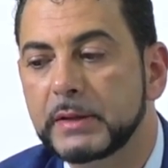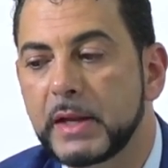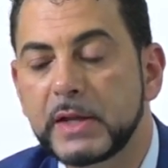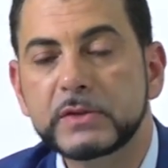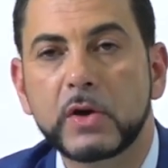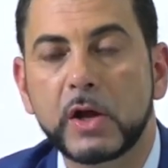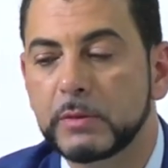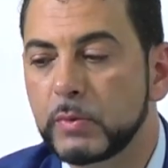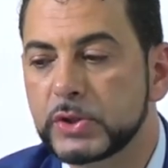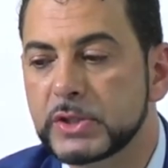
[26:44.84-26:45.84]
the next
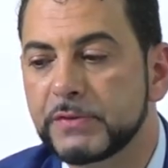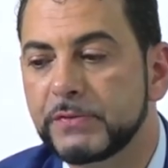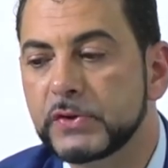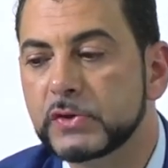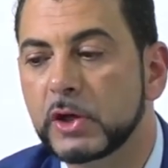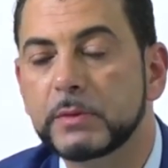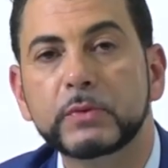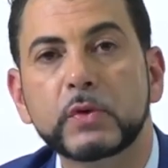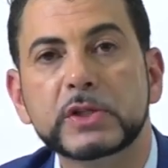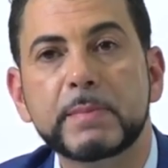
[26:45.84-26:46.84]
column, which is the first column,
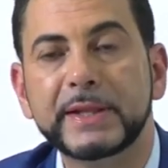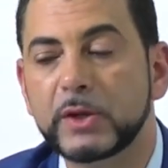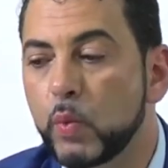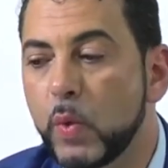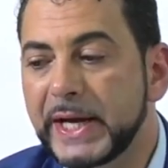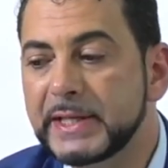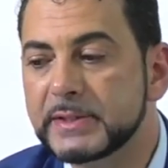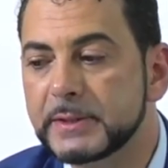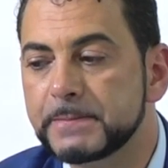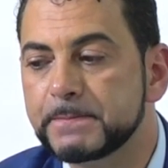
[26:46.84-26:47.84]
talks about the
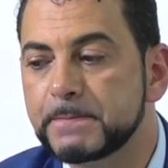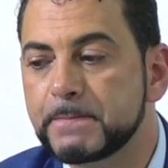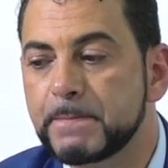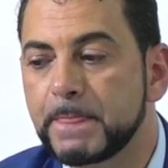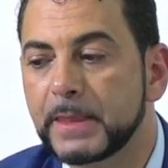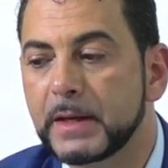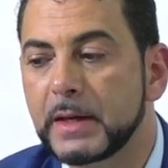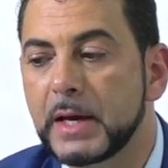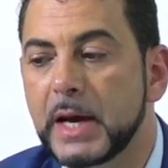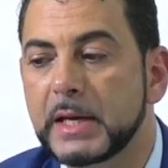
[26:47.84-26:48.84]
weight,
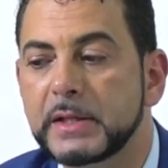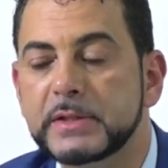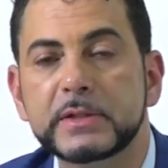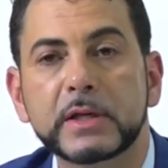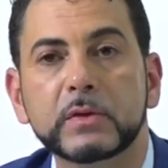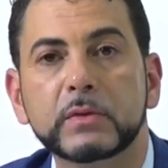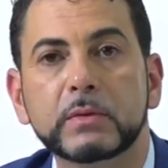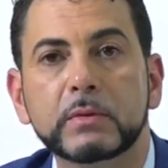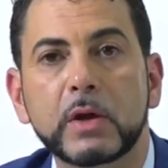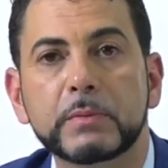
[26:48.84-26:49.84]
and then the second
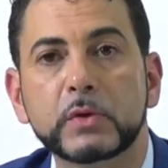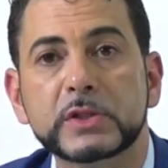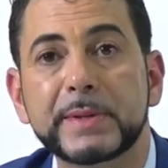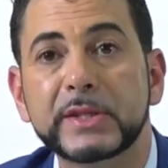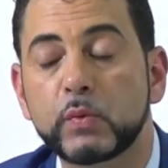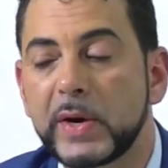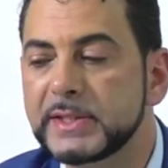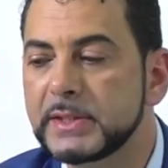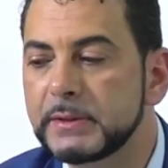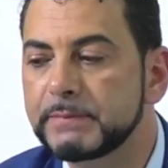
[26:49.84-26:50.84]
column talks about the
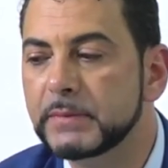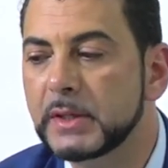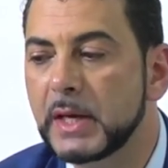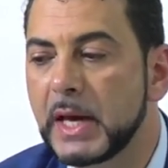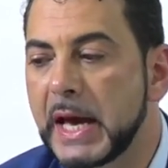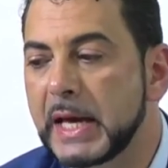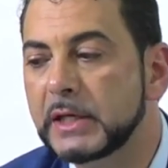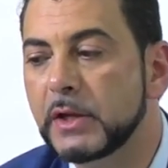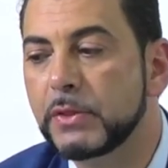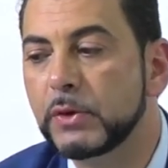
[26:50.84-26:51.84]
rating, and
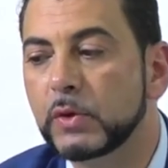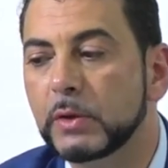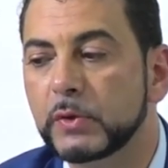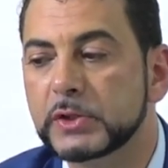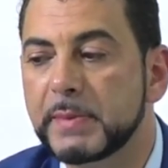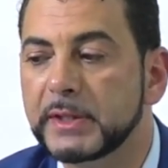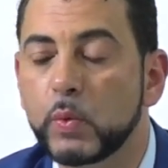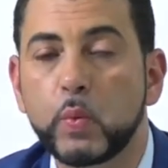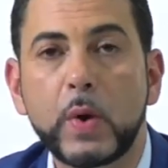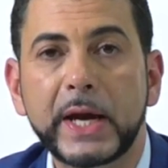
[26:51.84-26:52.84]
then the third column talks about
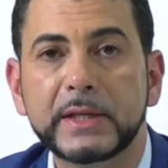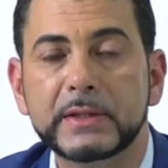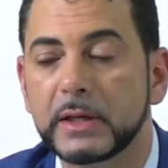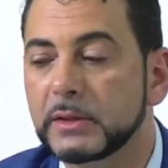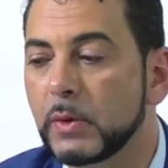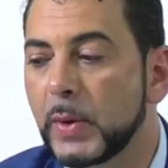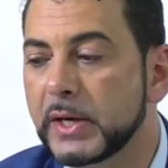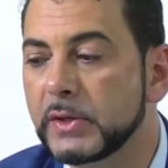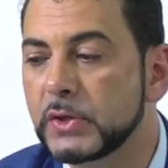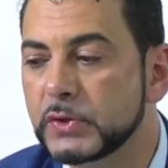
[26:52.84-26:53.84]
the
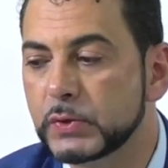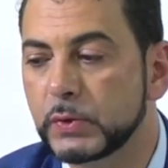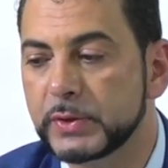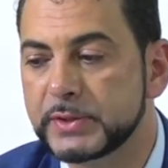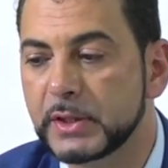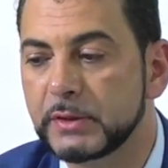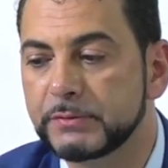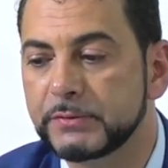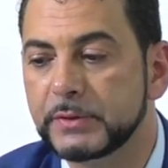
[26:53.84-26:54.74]
weighted score itself.